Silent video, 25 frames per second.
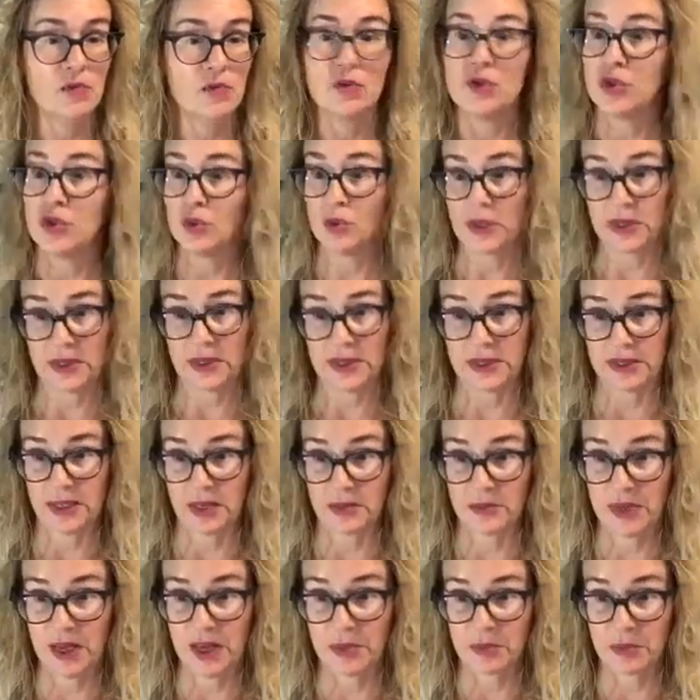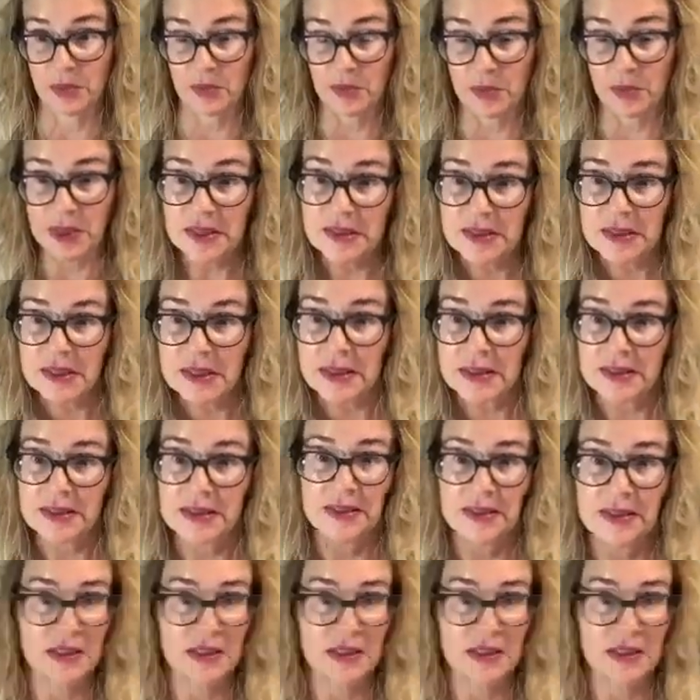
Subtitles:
doing the same type of business,